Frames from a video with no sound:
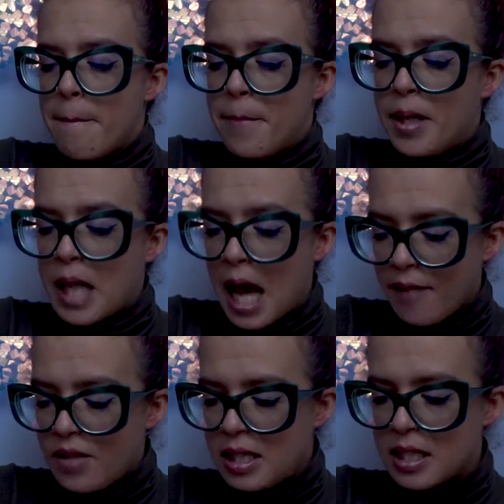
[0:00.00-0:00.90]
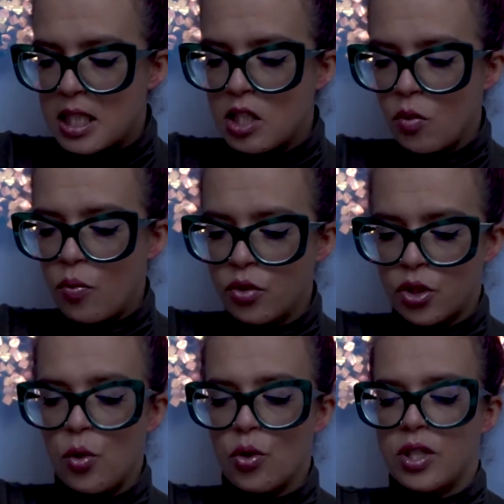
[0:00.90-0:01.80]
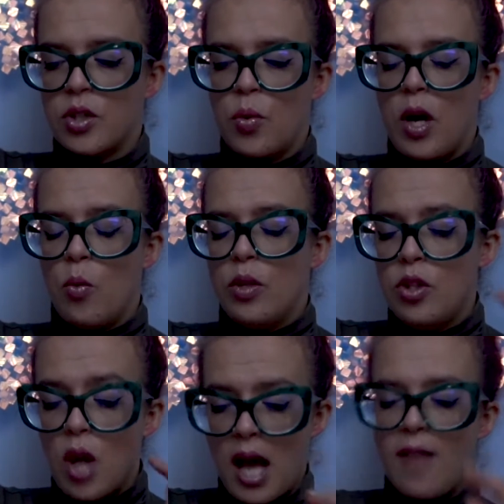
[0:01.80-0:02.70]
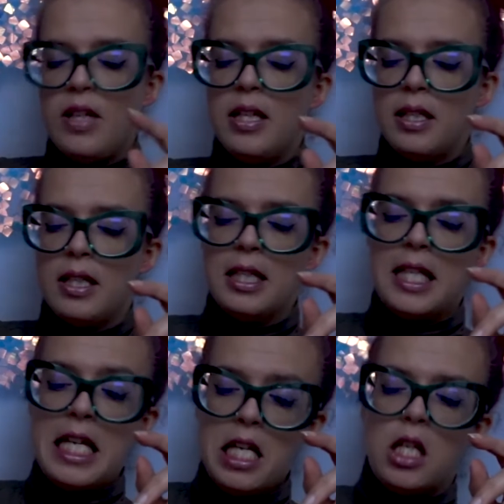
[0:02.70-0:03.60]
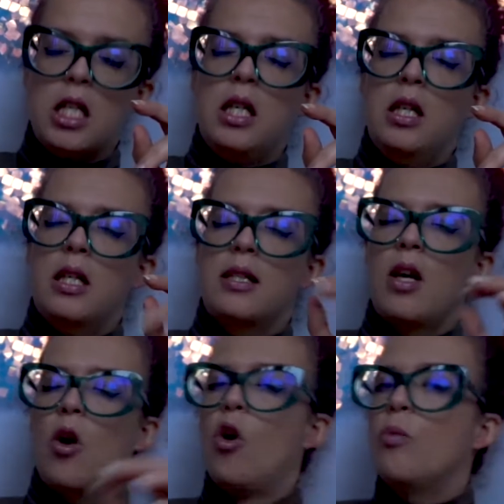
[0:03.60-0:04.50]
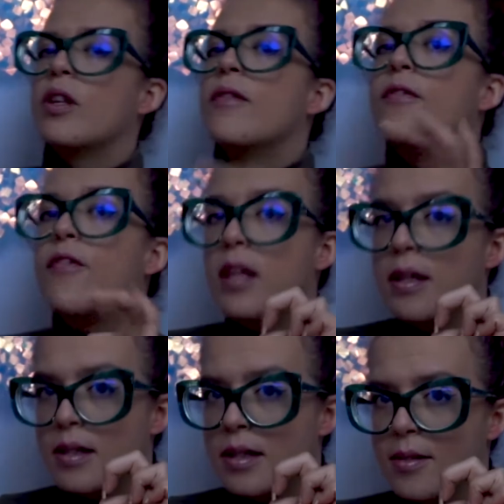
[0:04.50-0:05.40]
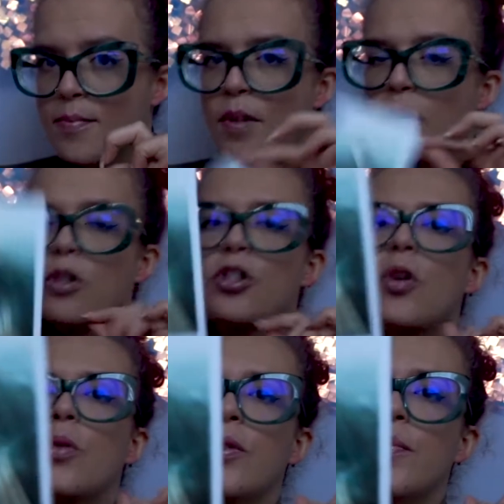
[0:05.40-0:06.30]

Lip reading: But having the Six of Swords as well, when you have it here as a hopes and fears, I'm going to show you.